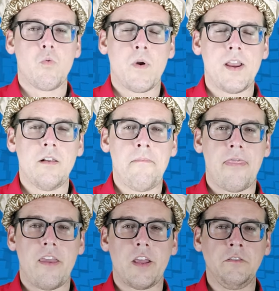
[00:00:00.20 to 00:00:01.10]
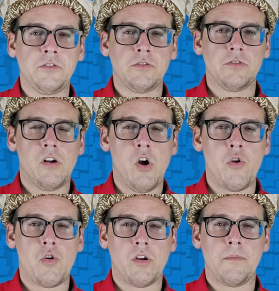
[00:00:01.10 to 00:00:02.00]
Random things
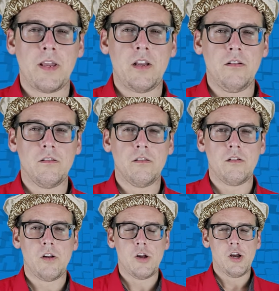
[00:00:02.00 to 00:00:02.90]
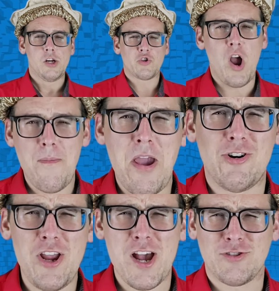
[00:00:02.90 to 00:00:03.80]
annoy me. So I made a
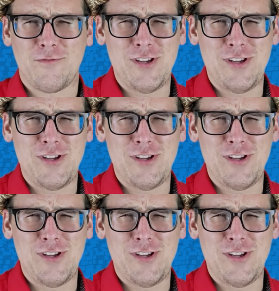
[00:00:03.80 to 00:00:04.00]
list of